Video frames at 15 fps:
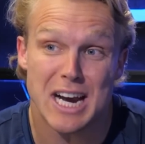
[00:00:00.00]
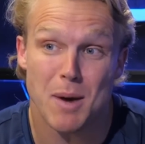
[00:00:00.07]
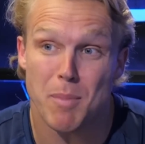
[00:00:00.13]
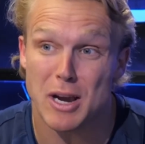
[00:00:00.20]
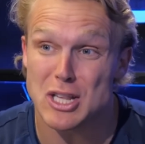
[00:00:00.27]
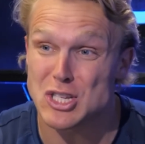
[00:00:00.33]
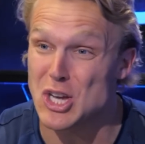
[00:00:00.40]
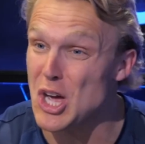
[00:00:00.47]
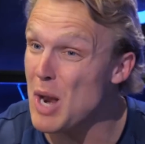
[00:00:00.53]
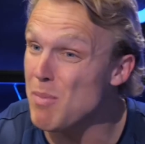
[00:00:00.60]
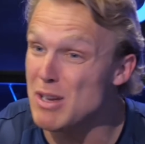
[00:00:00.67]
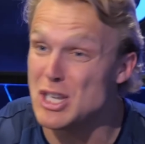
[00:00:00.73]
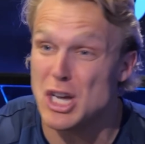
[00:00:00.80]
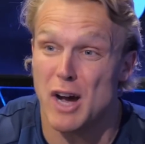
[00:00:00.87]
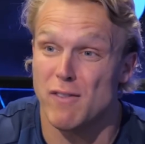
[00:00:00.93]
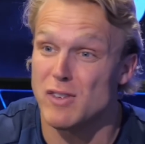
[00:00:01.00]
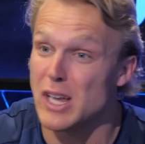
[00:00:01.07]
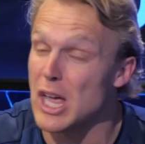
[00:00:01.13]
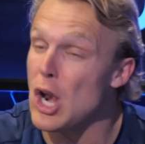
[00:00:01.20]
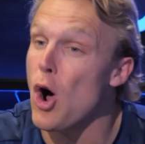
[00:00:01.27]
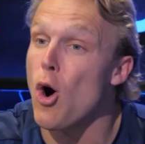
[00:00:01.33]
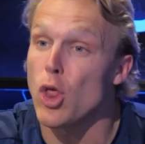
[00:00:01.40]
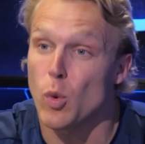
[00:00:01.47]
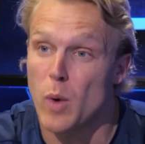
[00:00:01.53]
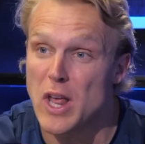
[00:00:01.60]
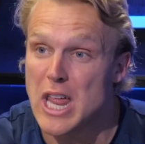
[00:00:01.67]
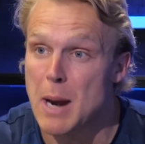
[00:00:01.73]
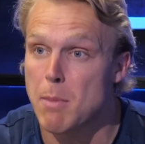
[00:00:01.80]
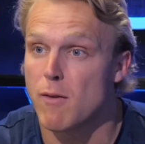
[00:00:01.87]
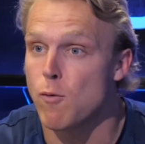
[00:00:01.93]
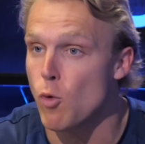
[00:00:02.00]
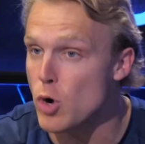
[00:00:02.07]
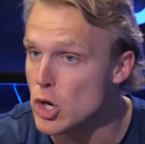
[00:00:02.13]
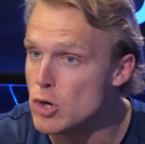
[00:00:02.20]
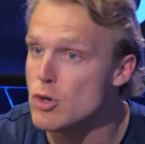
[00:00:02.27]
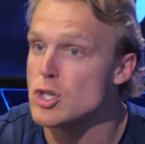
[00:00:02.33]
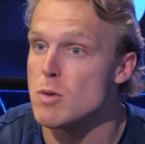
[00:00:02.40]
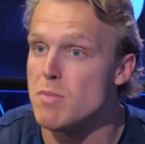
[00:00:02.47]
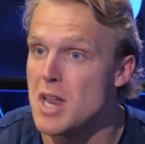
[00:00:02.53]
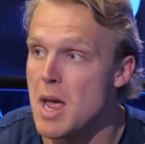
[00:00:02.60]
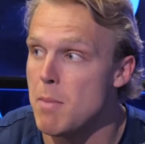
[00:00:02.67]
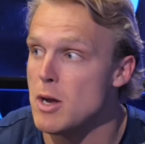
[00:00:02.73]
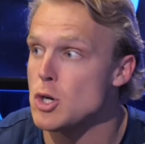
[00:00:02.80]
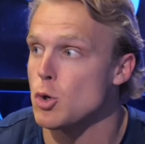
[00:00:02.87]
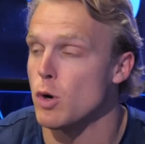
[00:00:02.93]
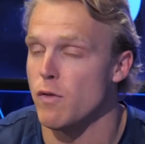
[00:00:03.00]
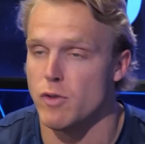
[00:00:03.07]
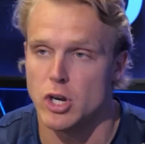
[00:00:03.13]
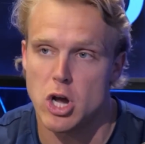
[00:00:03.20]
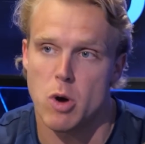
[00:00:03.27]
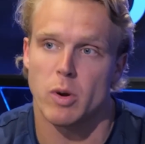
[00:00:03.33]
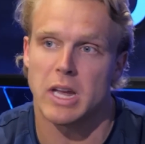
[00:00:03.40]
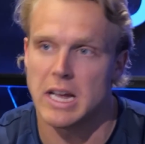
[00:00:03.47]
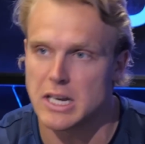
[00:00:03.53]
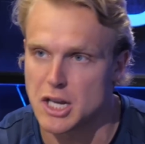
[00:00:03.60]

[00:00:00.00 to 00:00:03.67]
but it's going to be tough to get all the way there before you do some damage or if you don't get to